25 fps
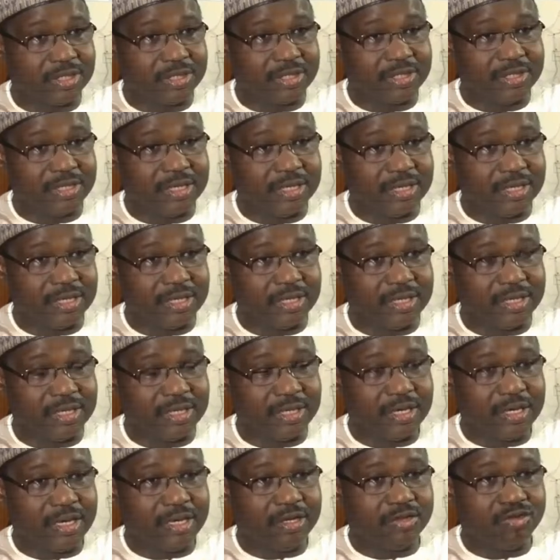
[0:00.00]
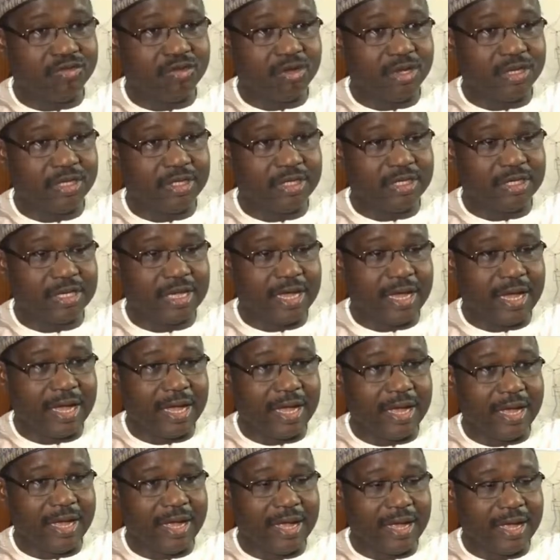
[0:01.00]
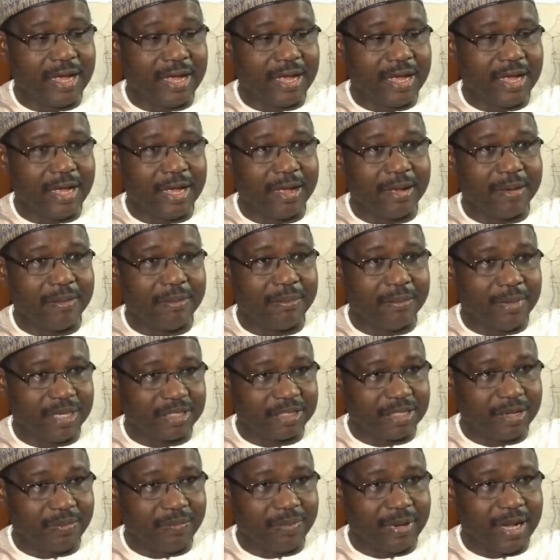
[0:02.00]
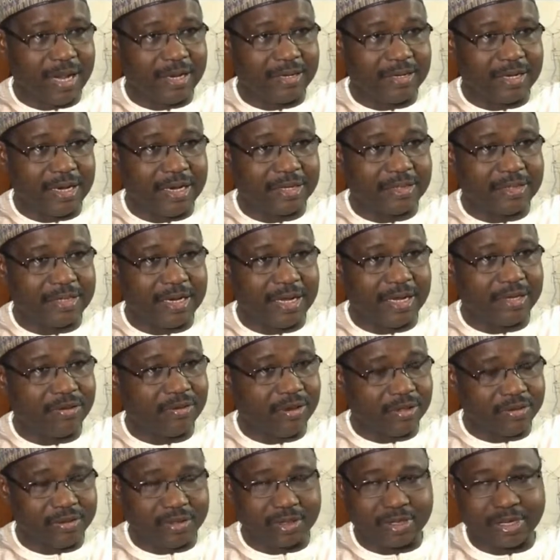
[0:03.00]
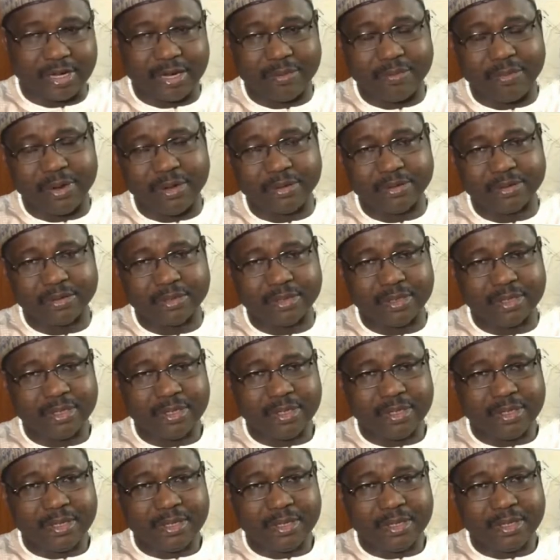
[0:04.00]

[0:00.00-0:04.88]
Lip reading: which is the 20-year master plan that you're talking about.